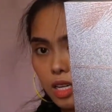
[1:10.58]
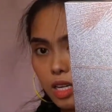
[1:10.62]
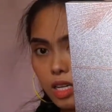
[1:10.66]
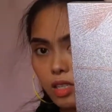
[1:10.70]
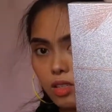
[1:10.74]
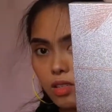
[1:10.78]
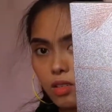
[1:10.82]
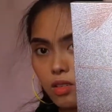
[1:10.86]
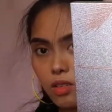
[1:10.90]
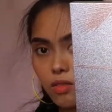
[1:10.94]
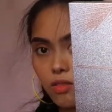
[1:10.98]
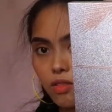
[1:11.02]
I
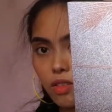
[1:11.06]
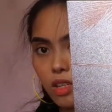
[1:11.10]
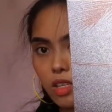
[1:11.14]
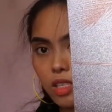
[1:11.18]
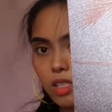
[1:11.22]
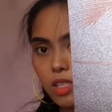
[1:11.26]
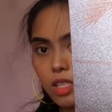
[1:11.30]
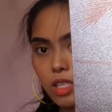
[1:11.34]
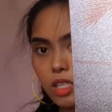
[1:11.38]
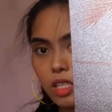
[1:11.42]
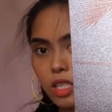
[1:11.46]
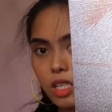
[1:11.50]
don't know if you
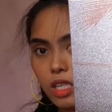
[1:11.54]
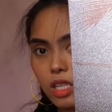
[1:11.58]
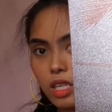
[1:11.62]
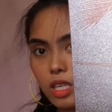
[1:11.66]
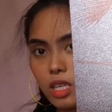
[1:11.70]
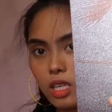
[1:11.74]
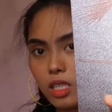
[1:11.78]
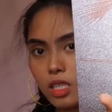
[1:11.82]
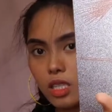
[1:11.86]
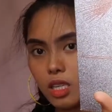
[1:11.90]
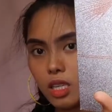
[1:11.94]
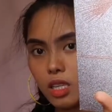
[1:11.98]
can see
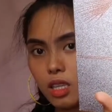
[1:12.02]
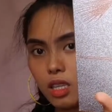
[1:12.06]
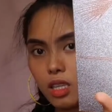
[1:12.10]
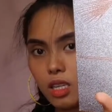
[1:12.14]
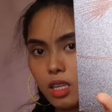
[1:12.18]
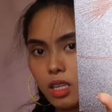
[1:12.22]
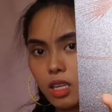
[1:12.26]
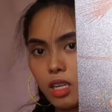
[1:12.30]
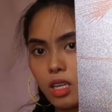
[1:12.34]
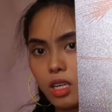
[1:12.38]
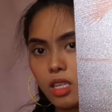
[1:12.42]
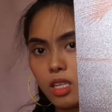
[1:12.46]
it. And
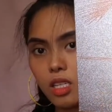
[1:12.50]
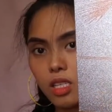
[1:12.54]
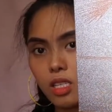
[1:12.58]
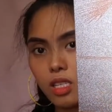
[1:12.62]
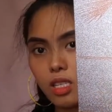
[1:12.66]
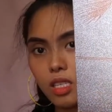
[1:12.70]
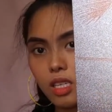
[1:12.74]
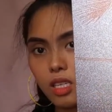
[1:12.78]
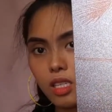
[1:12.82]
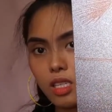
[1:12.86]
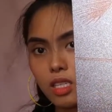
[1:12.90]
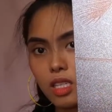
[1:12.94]
then it
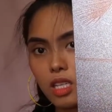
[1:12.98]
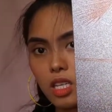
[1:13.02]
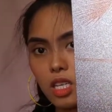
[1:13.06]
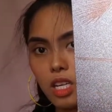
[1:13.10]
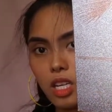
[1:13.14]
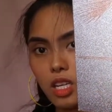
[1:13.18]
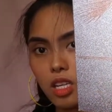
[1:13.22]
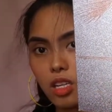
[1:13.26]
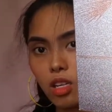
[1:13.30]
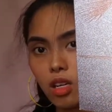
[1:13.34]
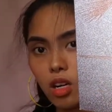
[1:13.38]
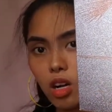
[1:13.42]
says
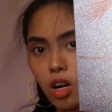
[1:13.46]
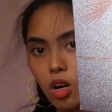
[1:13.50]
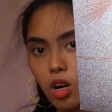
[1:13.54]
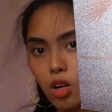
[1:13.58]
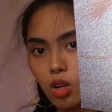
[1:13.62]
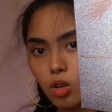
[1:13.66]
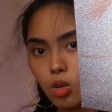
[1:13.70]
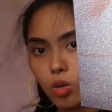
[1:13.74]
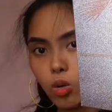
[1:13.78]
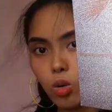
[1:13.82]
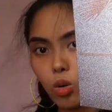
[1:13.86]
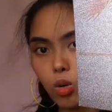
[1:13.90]
here,
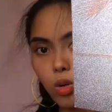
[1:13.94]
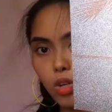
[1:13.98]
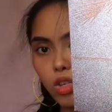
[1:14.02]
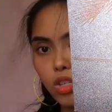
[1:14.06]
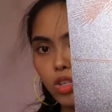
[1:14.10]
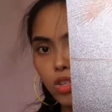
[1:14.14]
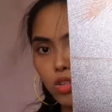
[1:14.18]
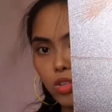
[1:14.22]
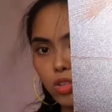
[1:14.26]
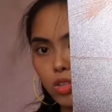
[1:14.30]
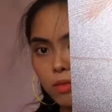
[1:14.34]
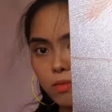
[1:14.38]

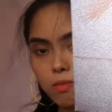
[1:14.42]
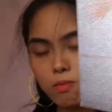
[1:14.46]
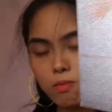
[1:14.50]
Gorgeous